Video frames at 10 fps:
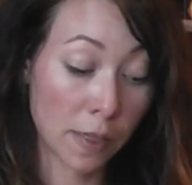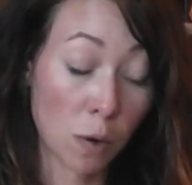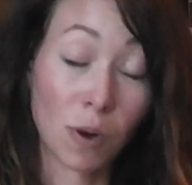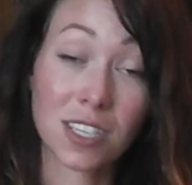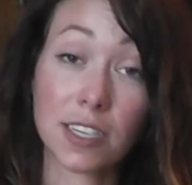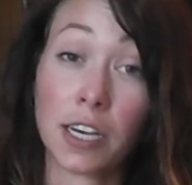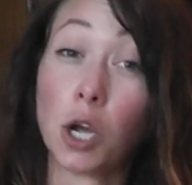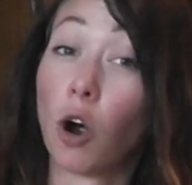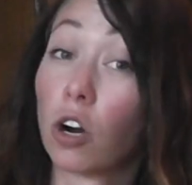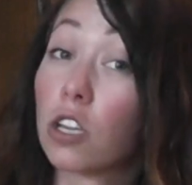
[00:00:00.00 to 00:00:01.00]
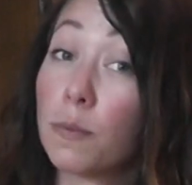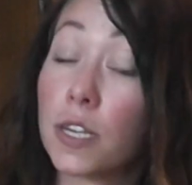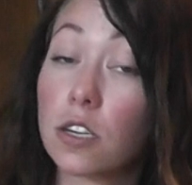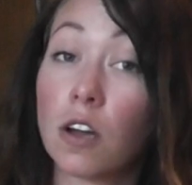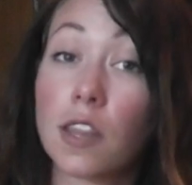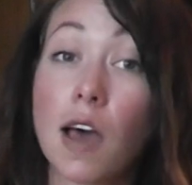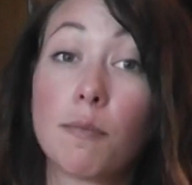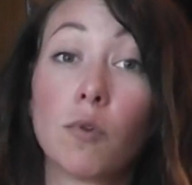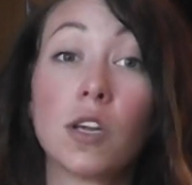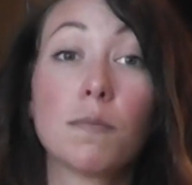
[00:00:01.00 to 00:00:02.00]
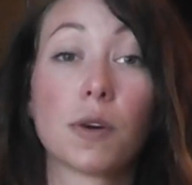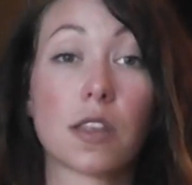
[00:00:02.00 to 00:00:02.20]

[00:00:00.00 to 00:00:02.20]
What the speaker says: There wasn't any argument on that point,